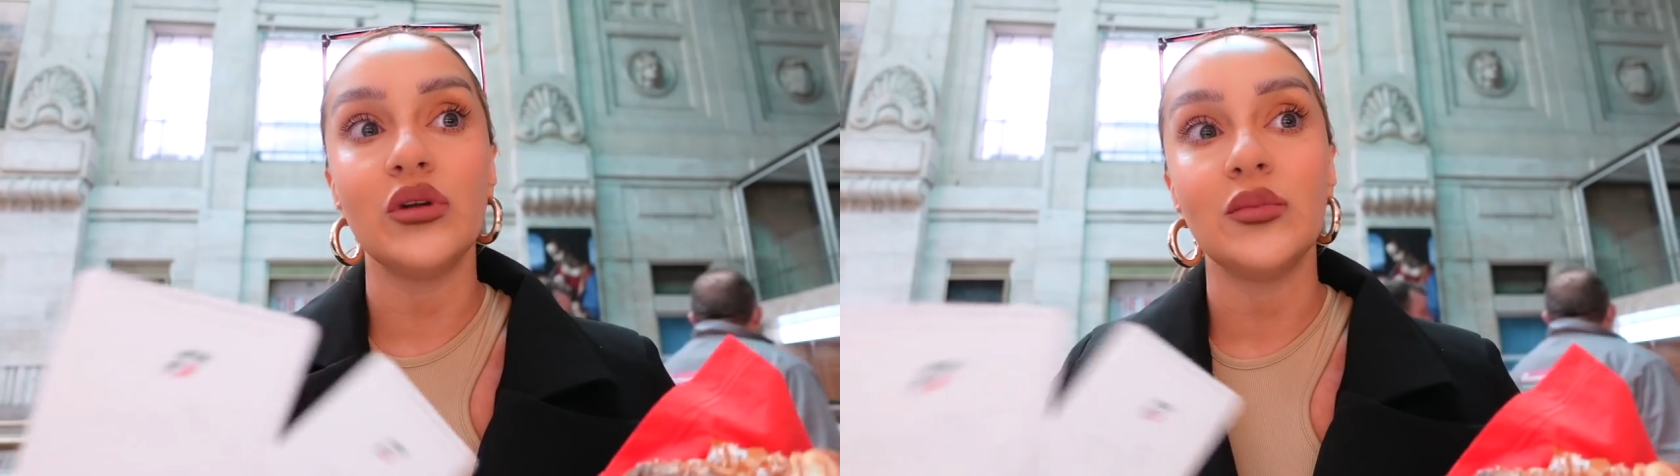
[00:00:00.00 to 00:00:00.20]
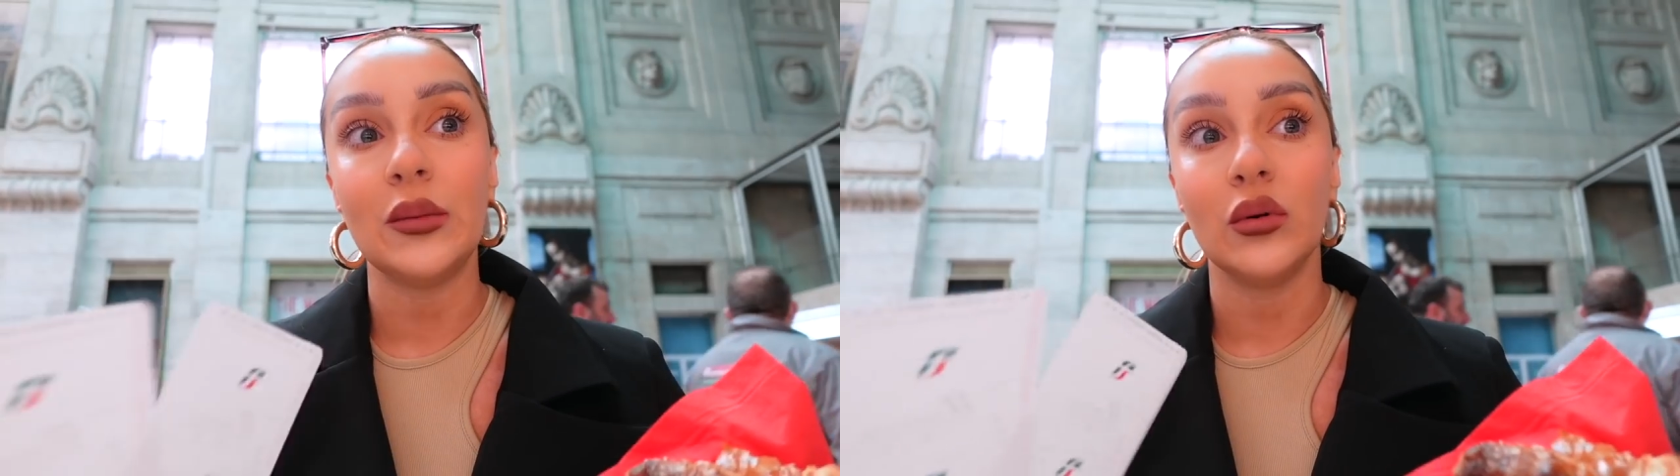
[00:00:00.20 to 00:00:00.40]

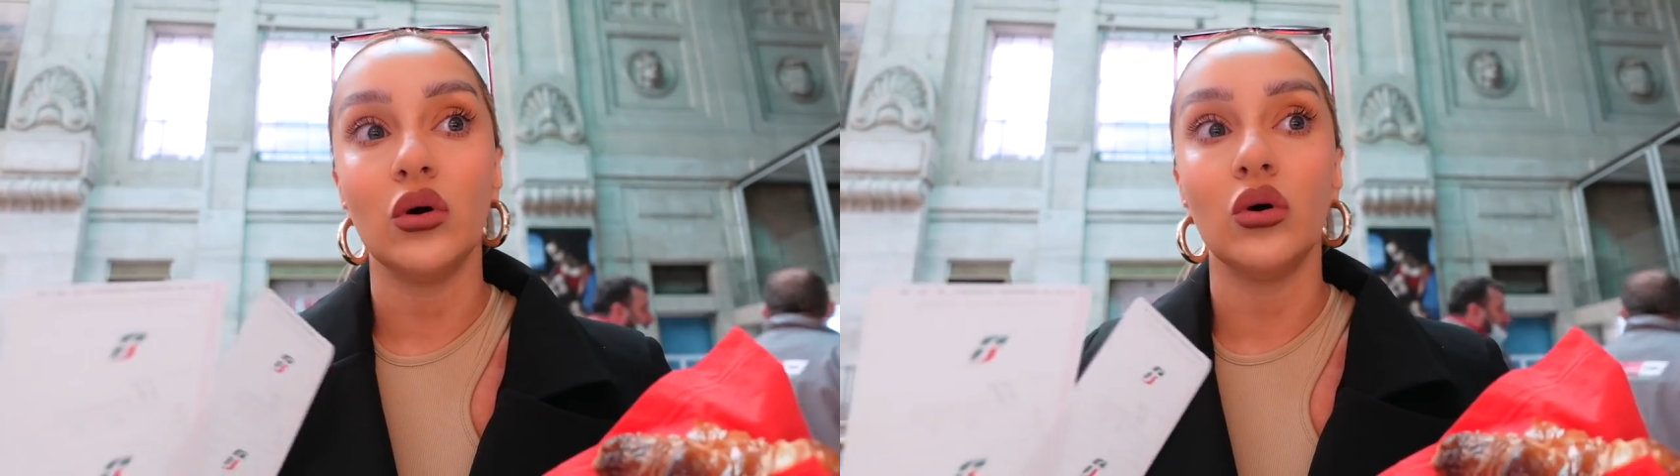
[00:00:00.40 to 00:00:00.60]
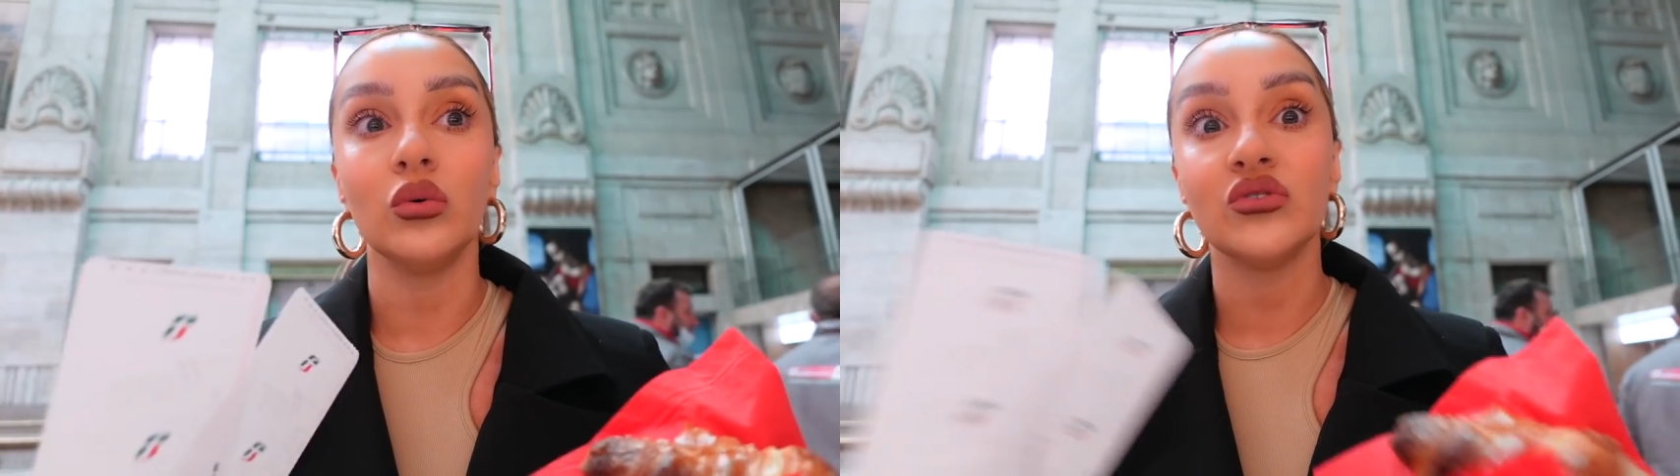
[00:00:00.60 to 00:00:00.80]
many
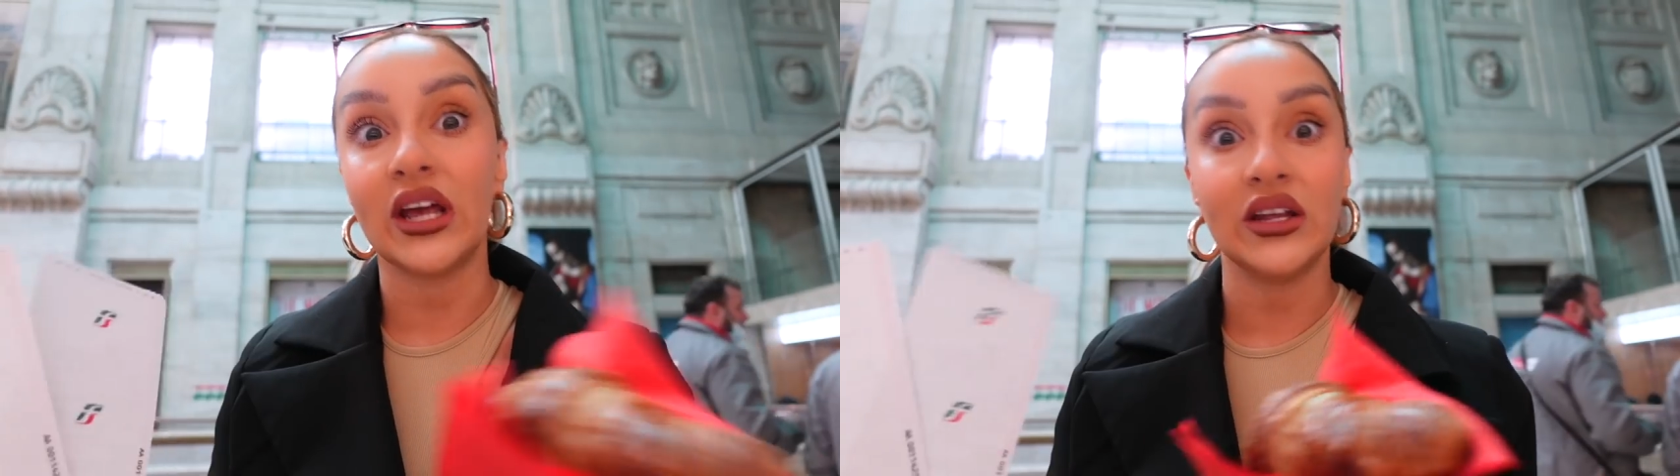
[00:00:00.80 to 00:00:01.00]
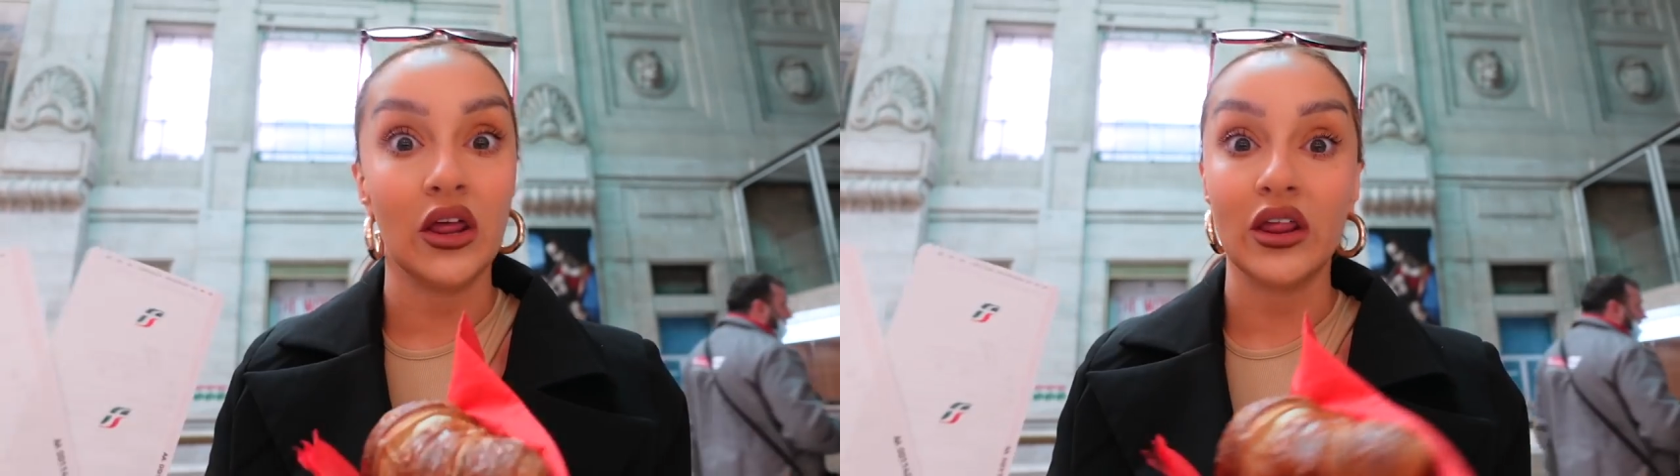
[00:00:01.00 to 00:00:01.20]
people
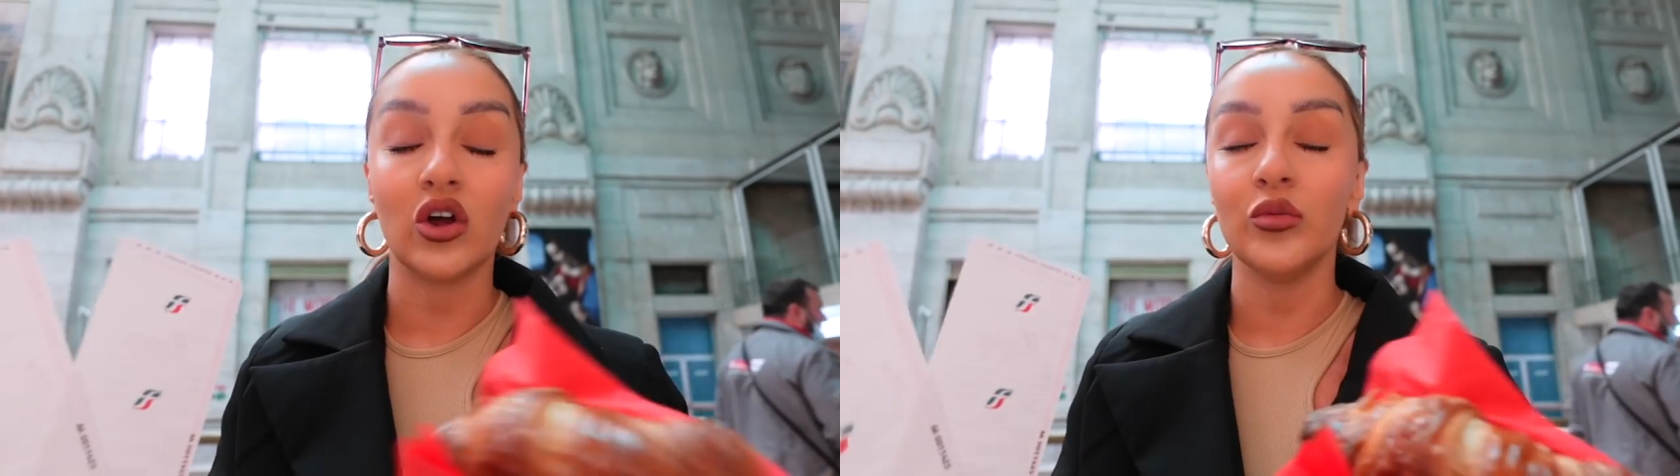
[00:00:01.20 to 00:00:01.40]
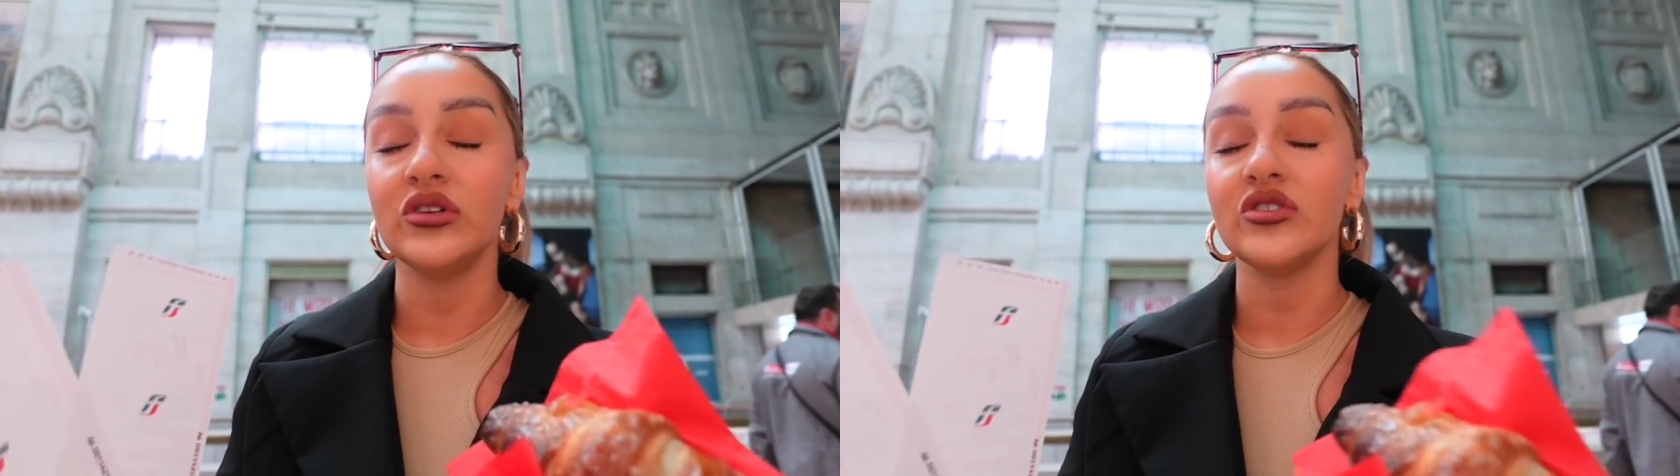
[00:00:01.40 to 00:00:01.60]
saying that they're coming